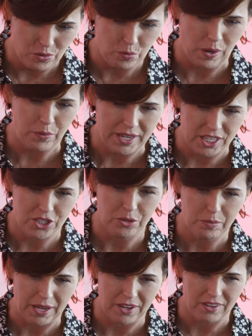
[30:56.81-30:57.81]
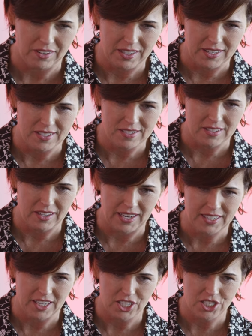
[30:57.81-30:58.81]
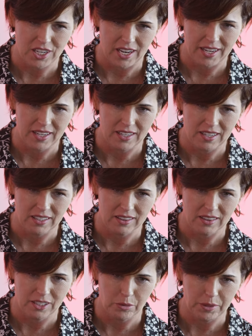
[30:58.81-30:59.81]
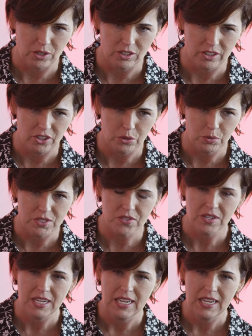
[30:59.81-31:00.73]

what we could do better is, you know, I touched on it a little bit earlier, was